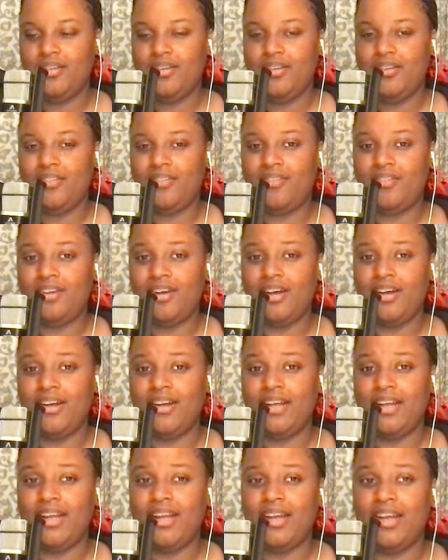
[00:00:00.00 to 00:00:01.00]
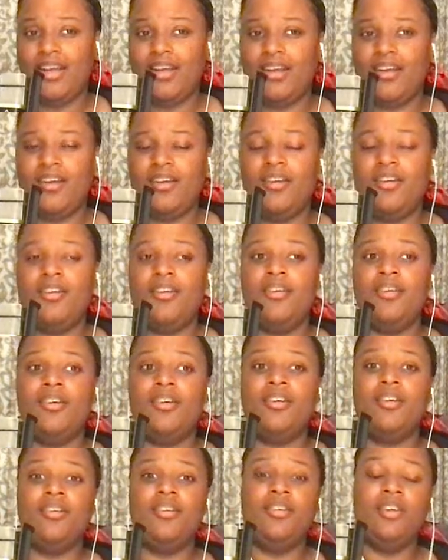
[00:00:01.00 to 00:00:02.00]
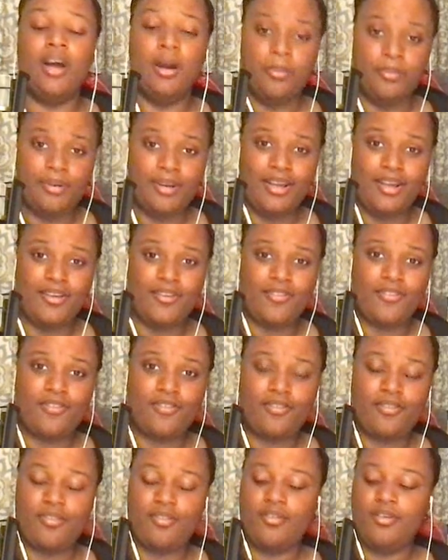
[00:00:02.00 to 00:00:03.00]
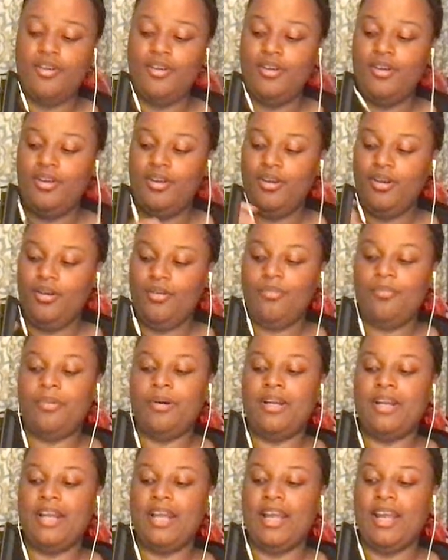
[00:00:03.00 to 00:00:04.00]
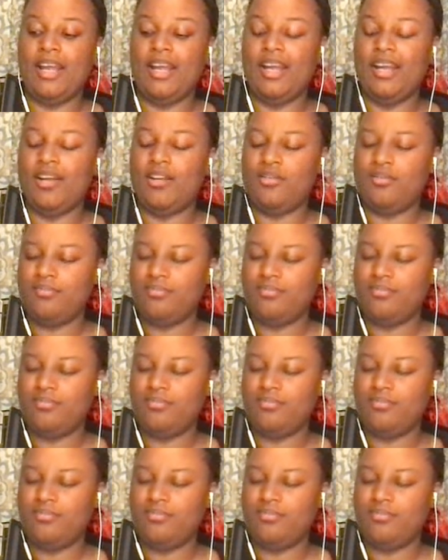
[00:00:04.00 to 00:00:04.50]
It's not a numbness, but an